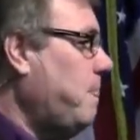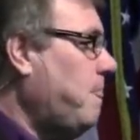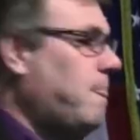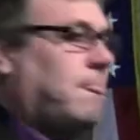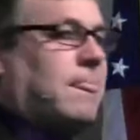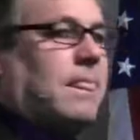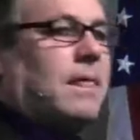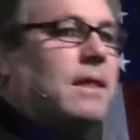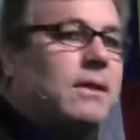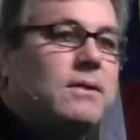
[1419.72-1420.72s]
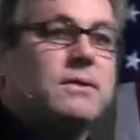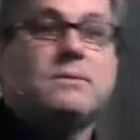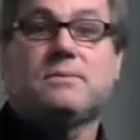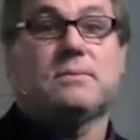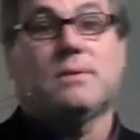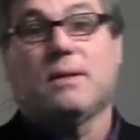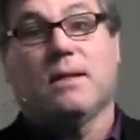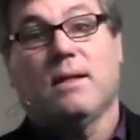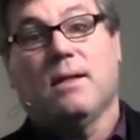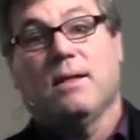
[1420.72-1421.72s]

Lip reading: [no speech]